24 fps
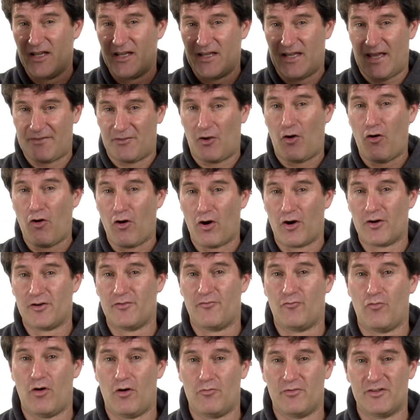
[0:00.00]
at the heart
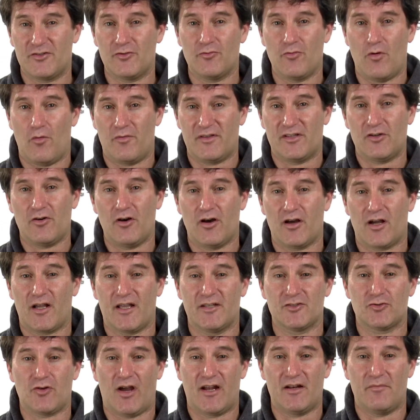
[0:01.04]
of what we do when we cook
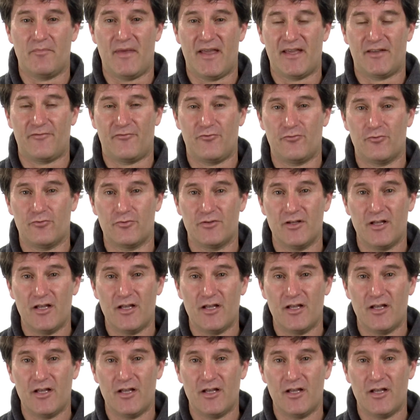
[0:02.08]
and try to make food